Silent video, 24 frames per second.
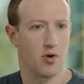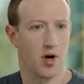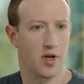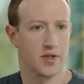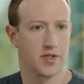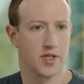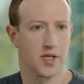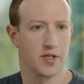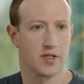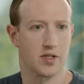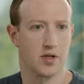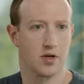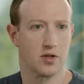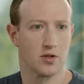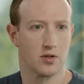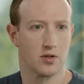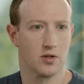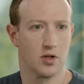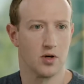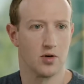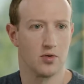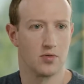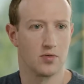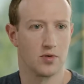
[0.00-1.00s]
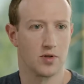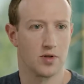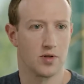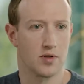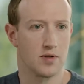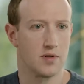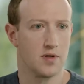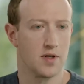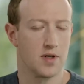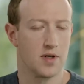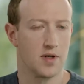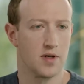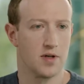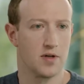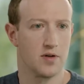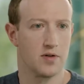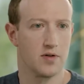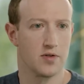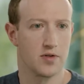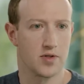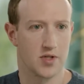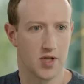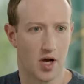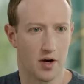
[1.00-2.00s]
process alone
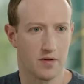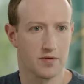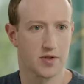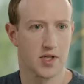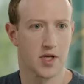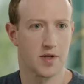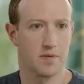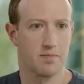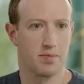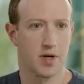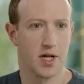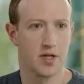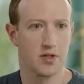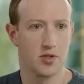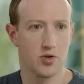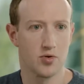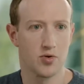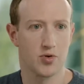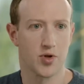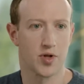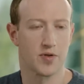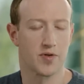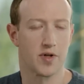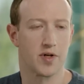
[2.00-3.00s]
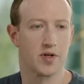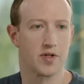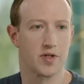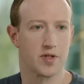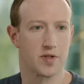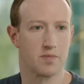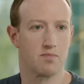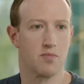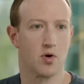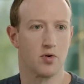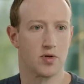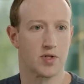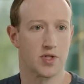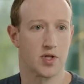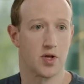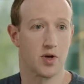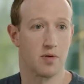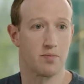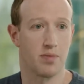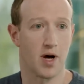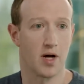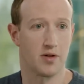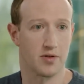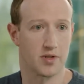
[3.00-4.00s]
solves it, but I do think that it is mostly
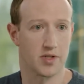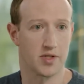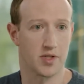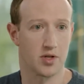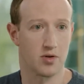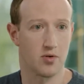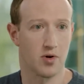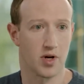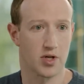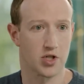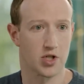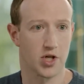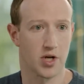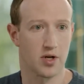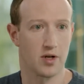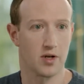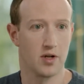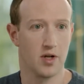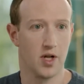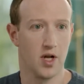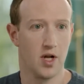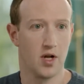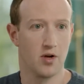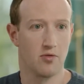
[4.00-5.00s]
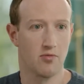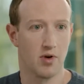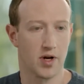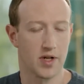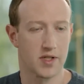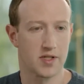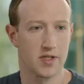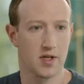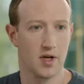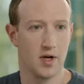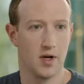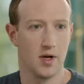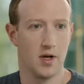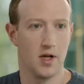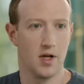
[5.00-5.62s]
a policy question, right?